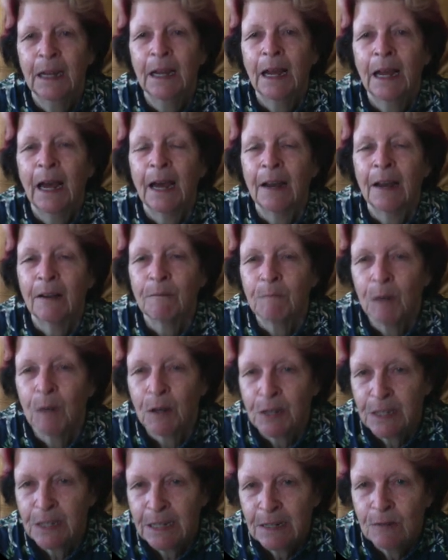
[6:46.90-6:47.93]
And I
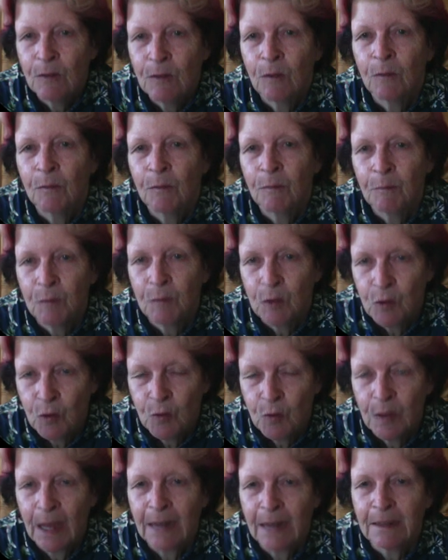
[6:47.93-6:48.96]
did
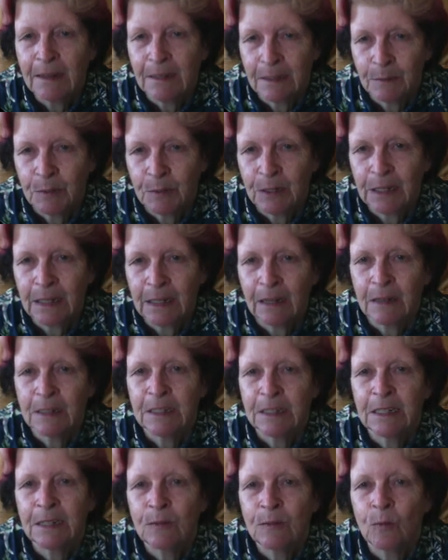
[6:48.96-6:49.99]
do that deliberately. I
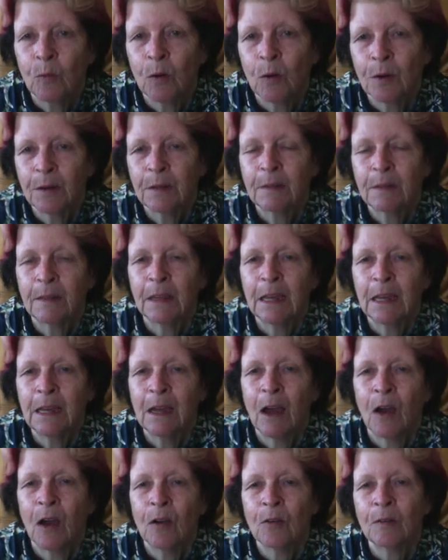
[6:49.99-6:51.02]
did want
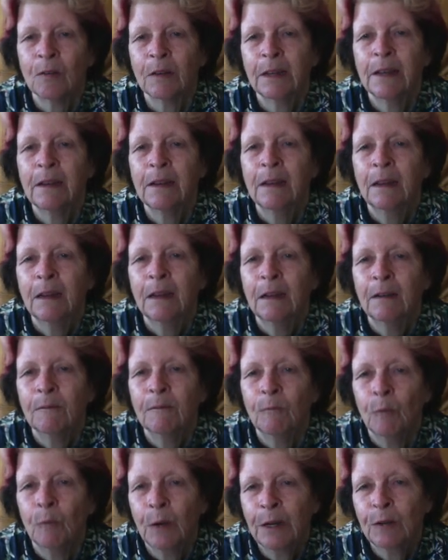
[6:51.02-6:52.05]
the only
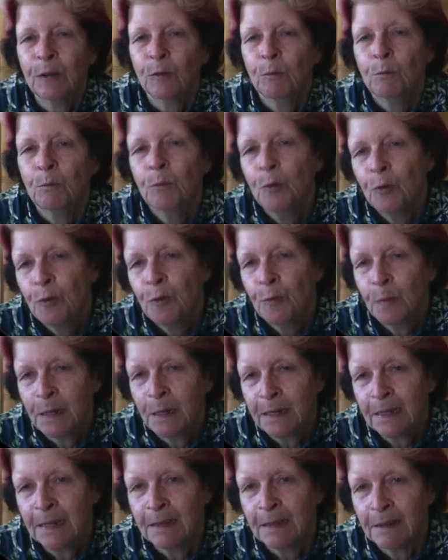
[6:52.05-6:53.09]
real
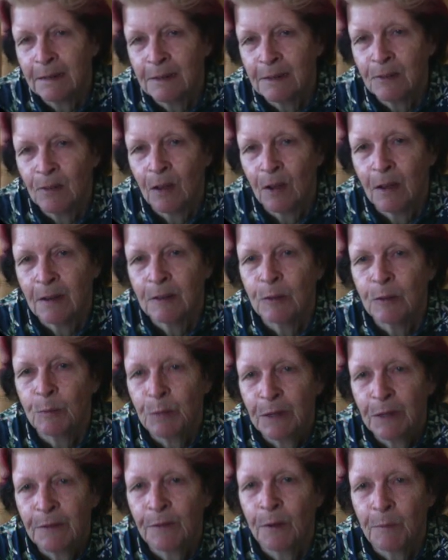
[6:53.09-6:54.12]
movement in the design to
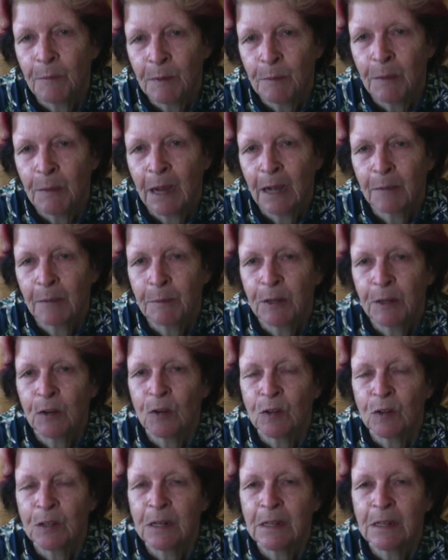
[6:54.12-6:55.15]
be from the bark,
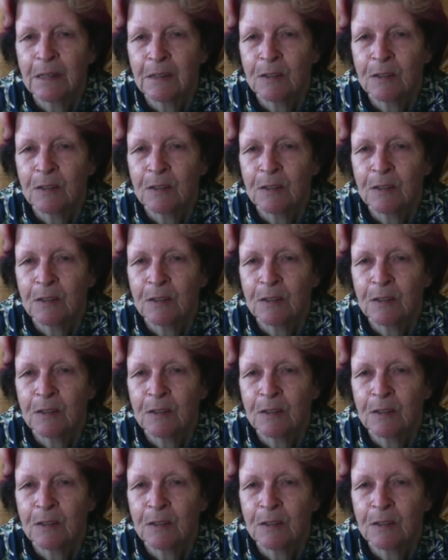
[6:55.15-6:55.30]
because it is